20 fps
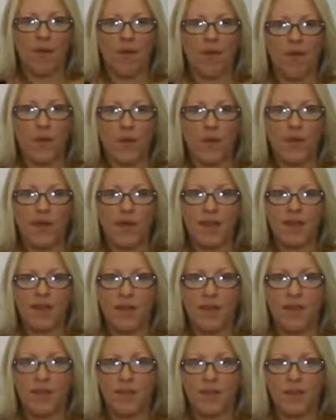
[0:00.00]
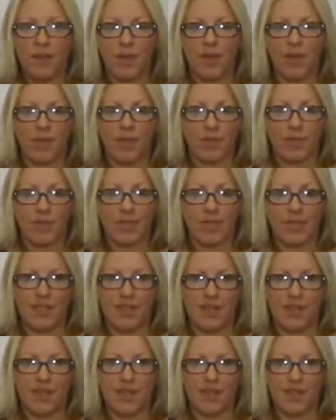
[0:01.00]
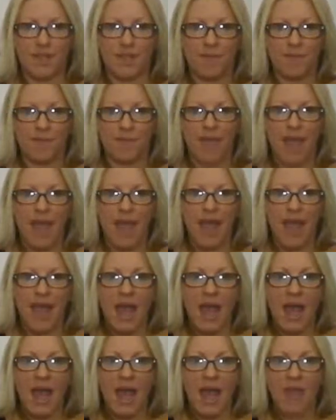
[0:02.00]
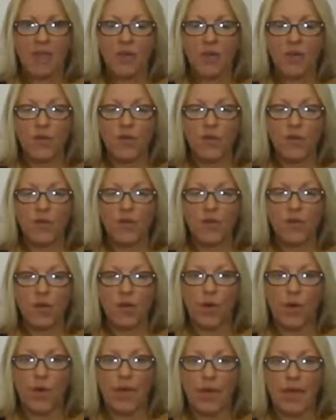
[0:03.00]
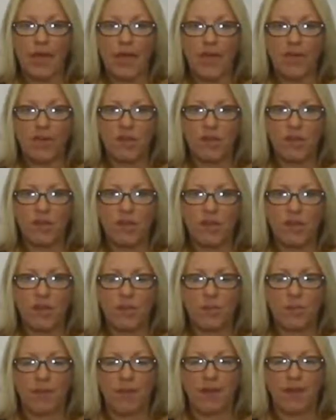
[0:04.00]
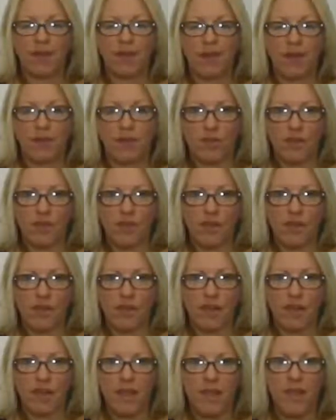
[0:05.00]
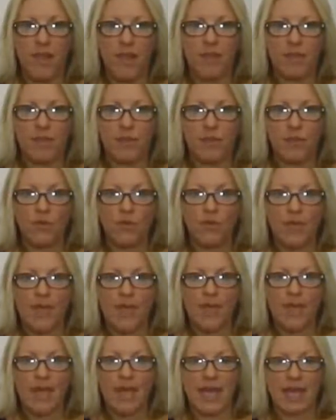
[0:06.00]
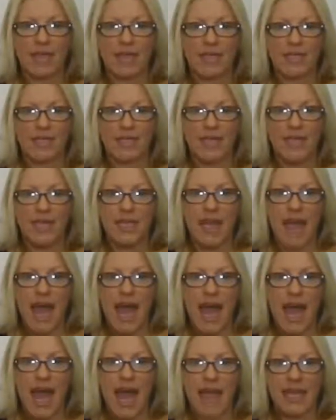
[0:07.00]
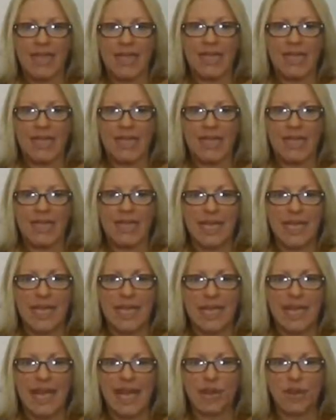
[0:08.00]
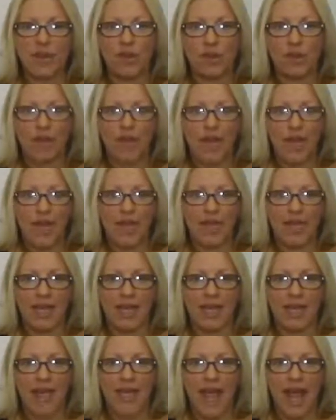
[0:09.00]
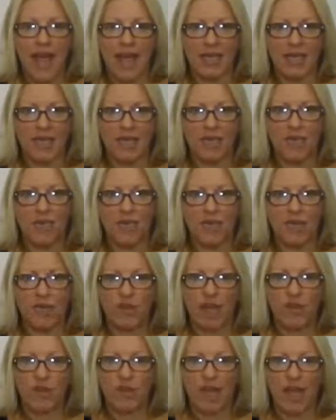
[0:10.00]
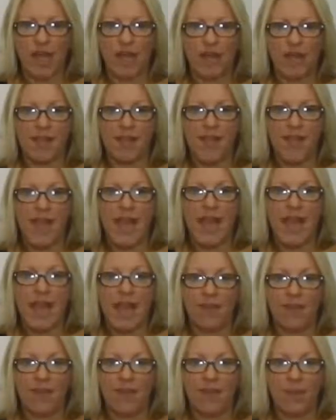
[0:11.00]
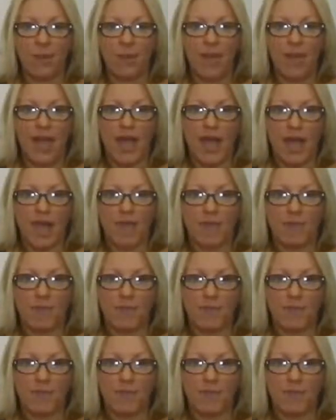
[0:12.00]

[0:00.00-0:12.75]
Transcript: Focus Management Consultants. I recruit for major food manufacturers, food retailers, and leading casual dining and coffee shop chains in the UK.